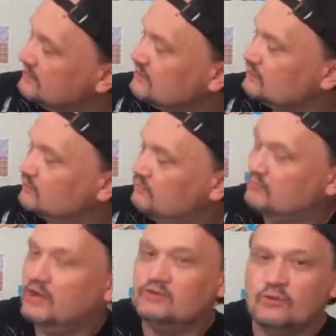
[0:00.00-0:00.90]
This is
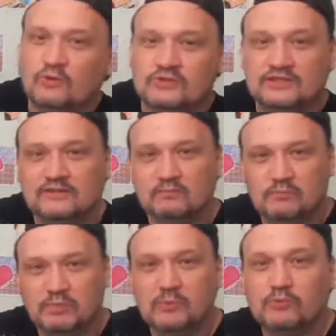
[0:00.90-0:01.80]
my drawings that
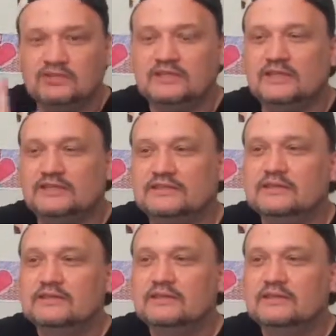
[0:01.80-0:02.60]
people says